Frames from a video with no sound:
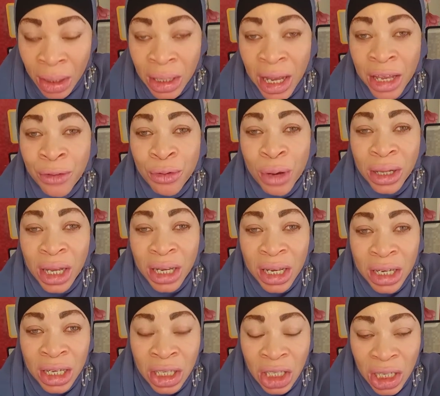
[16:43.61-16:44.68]
Then if you are
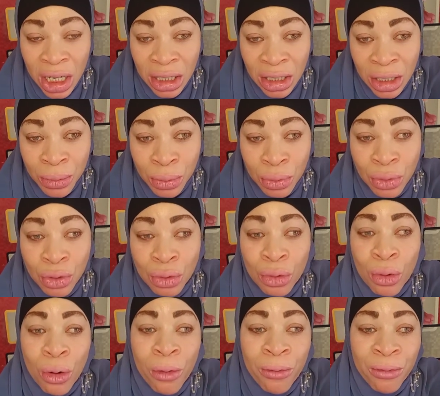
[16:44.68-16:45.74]
taking injectables, you
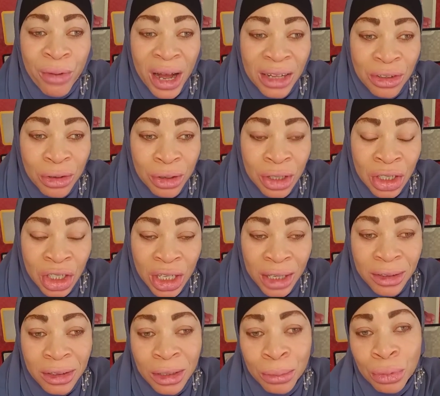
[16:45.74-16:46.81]
convert your
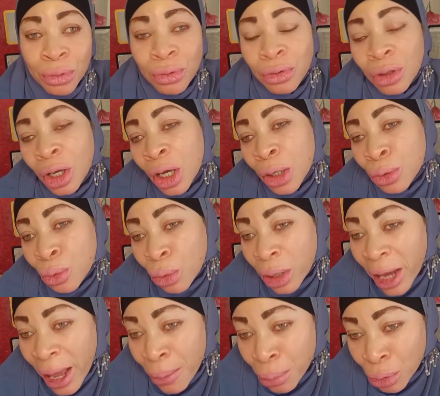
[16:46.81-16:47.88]
injectables to
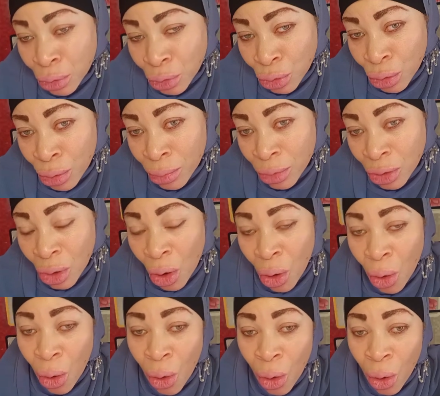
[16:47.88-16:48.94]
liposomes
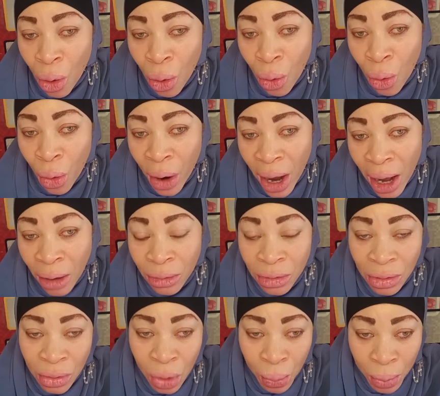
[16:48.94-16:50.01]
or oral
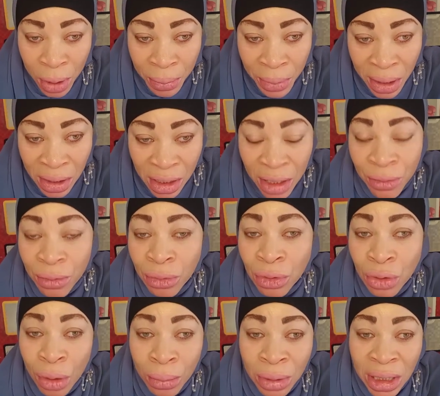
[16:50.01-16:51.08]
supplement, even
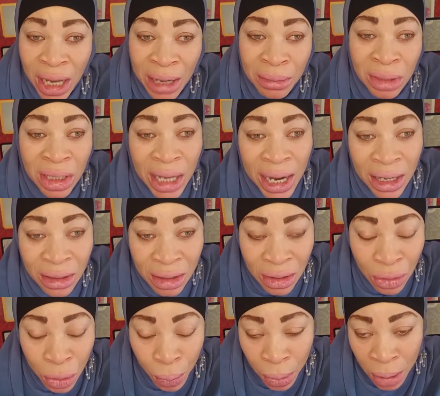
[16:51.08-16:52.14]
sometimes dietary
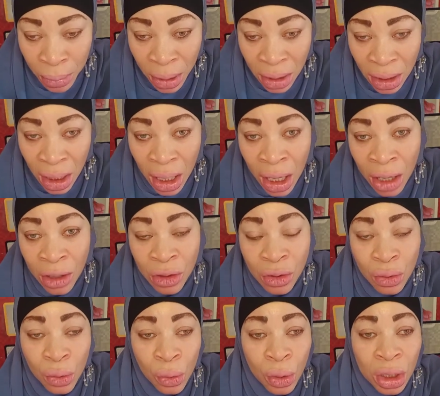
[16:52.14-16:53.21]
supplement.
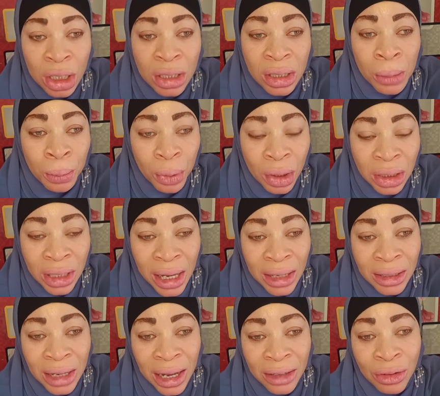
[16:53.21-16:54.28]
So it's
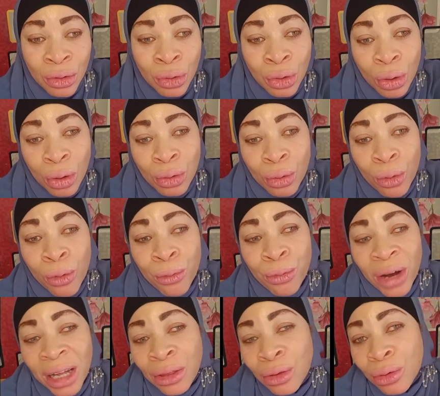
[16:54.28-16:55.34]
important that you don't
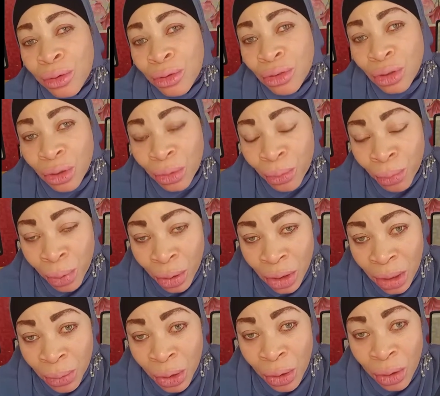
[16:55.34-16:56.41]
overdose your
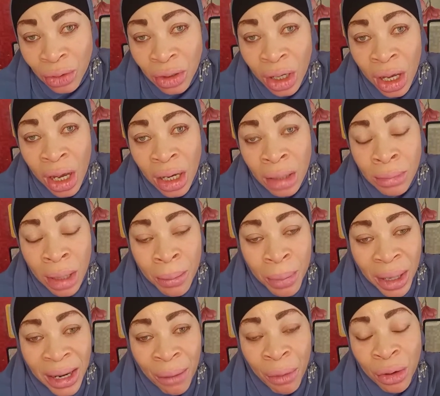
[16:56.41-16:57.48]
body, because
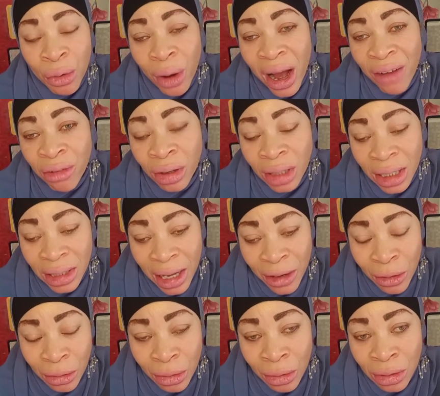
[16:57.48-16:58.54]
remember that when you have
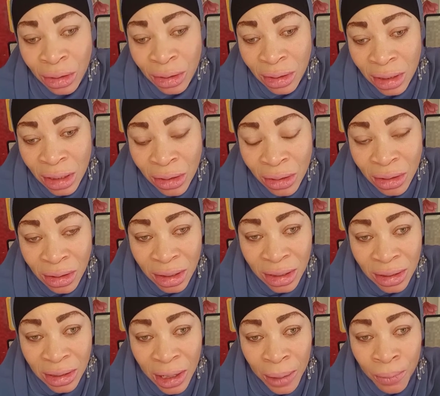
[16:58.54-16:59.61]
glutathione in your
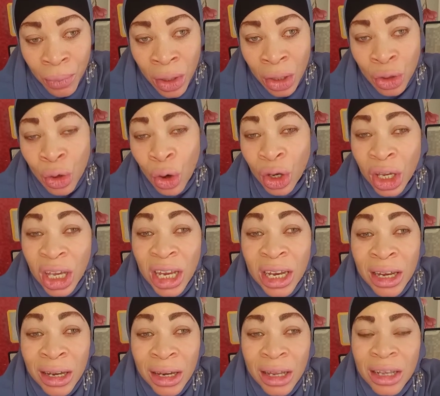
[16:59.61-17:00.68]
system, your
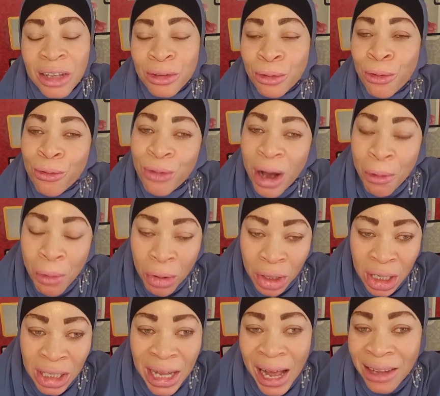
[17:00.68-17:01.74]
kidney is
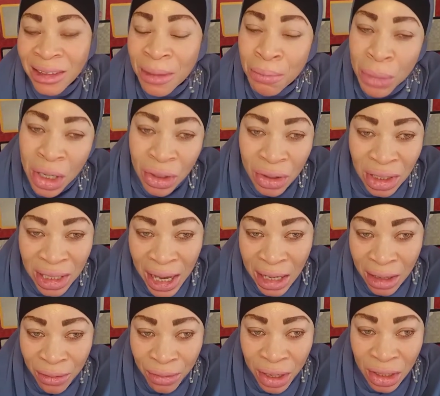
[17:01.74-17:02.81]
overworking. That's the major
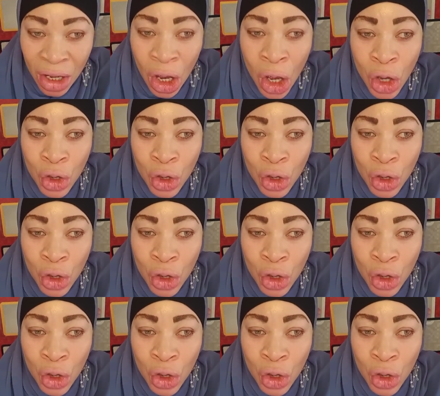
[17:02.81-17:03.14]
side effect.